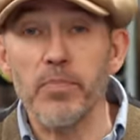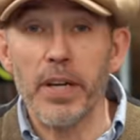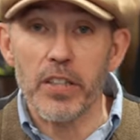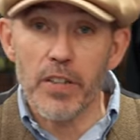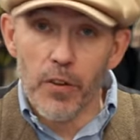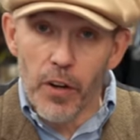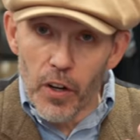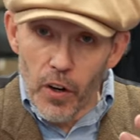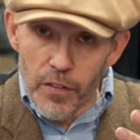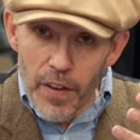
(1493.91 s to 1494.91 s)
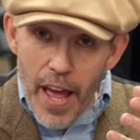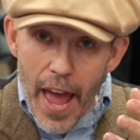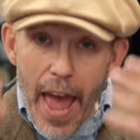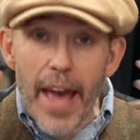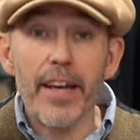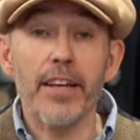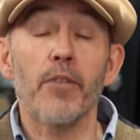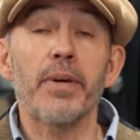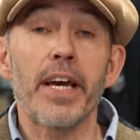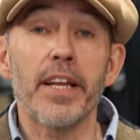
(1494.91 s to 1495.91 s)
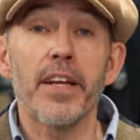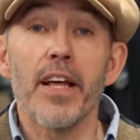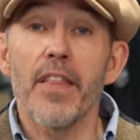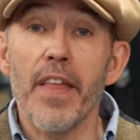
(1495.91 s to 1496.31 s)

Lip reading: because if you've got a lot of air coming in,